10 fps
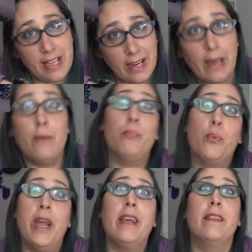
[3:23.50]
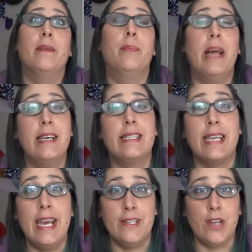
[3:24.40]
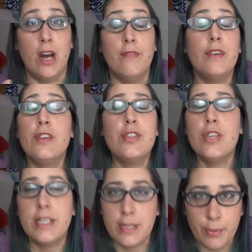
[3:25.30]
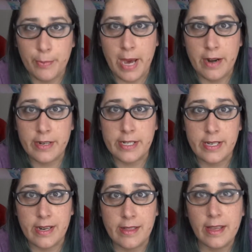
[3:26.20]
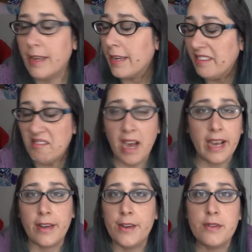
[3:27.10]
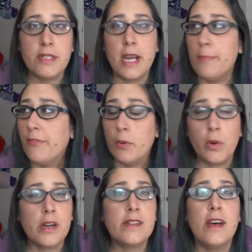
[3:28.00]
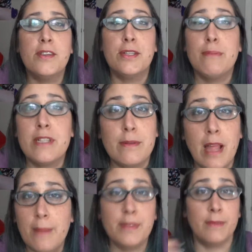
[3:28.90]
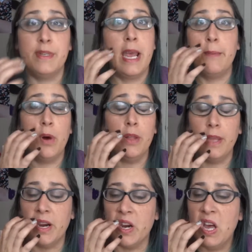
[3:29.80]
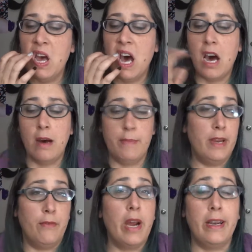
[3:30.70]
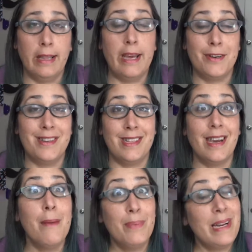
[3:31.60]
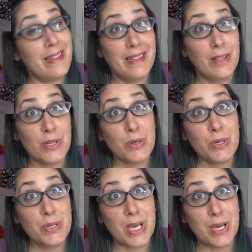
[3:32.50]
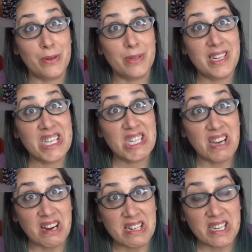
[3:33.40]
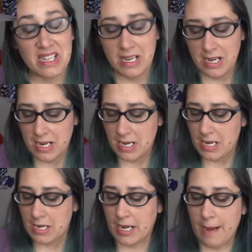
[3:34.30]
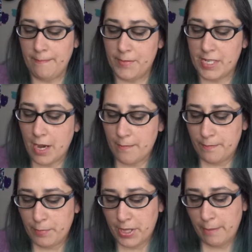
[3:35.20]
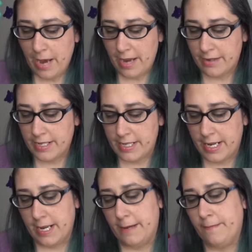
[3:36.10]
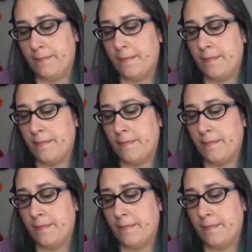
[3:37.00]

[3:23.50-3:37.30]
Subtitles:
and kind of break the plastic case off just to put batteries in it, thinking I can use tape. If it works, I'll just slap some tape on there and write a letter to the company that the screws they used sucked. Okay, so put the batteries in.